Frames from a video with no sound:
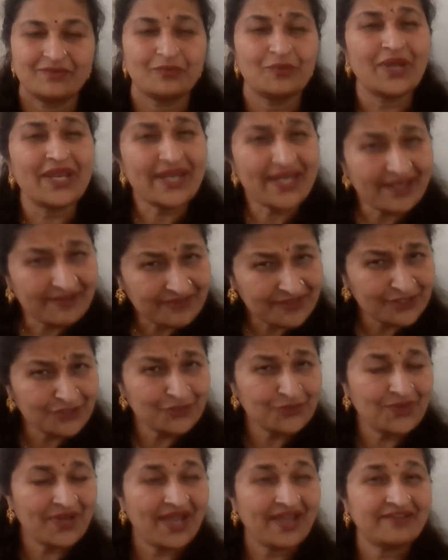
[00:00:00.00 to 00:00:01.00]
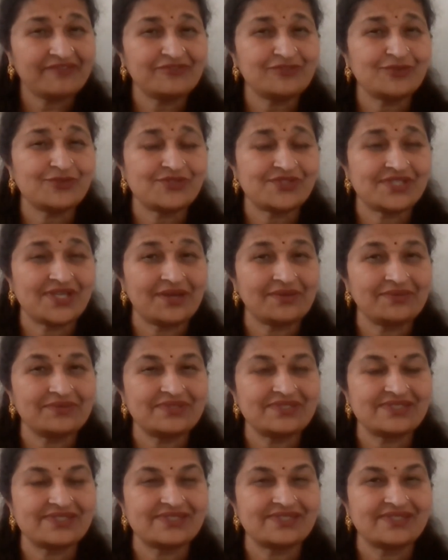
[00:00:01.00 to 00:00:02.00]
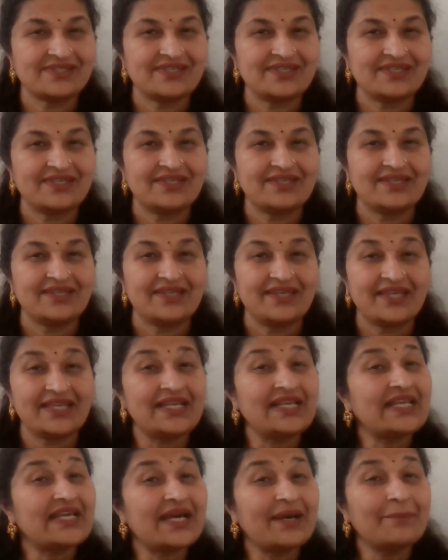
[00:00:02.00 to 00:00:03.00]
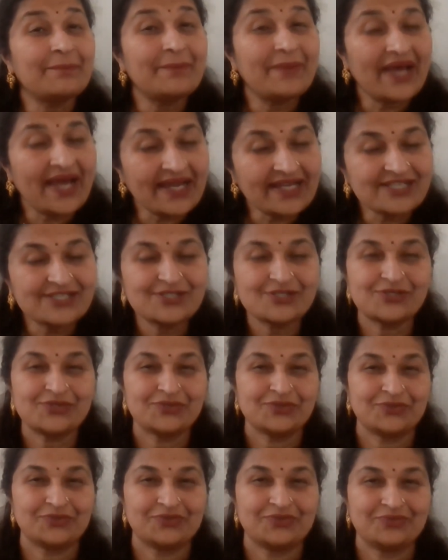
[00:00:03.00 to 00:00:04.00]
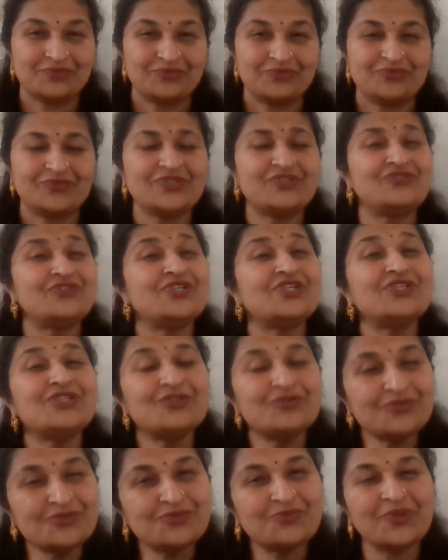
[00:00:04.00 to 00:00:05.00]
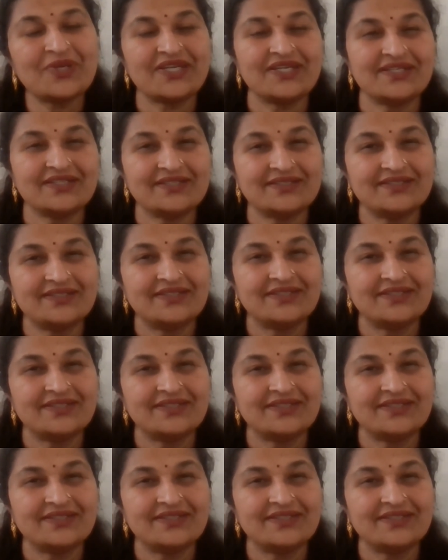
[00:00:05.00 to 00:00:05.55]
Whenever you have those doubts, it'll come back to you with renewed vigor